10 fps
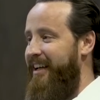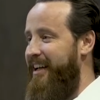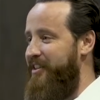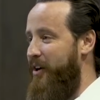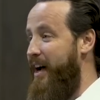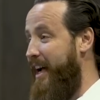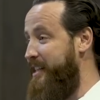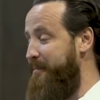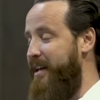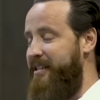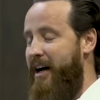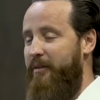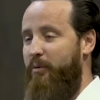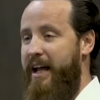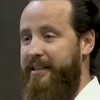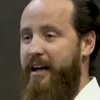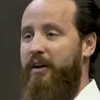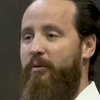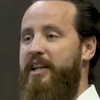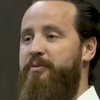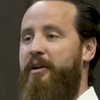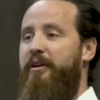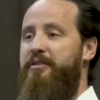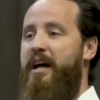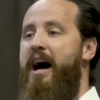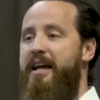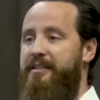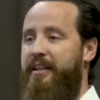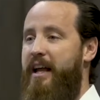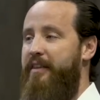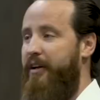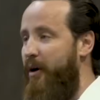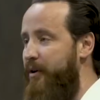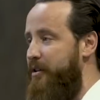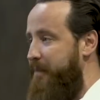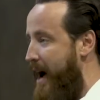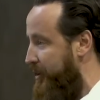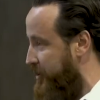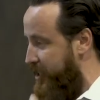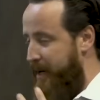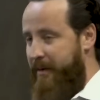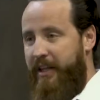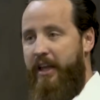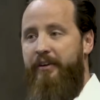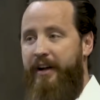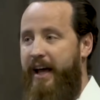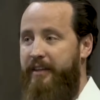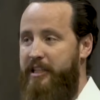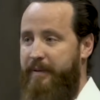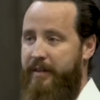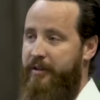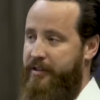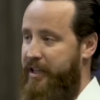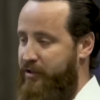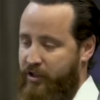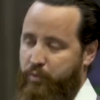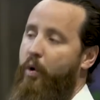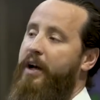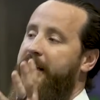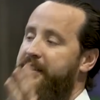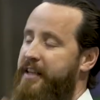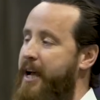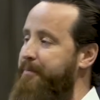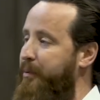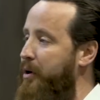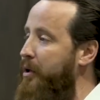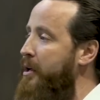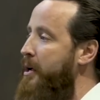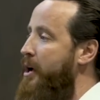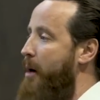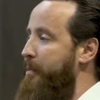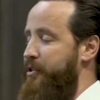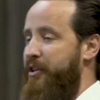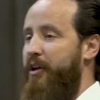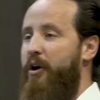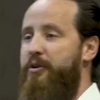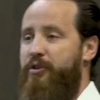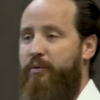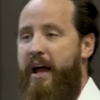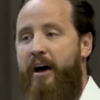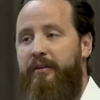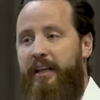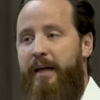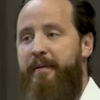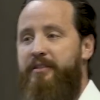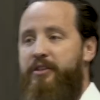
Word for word: And so I got to meet Todd White. Todd White's one of those guys today that goes about, you see him on the internet. These people, he's just one example. A person that goes around claiming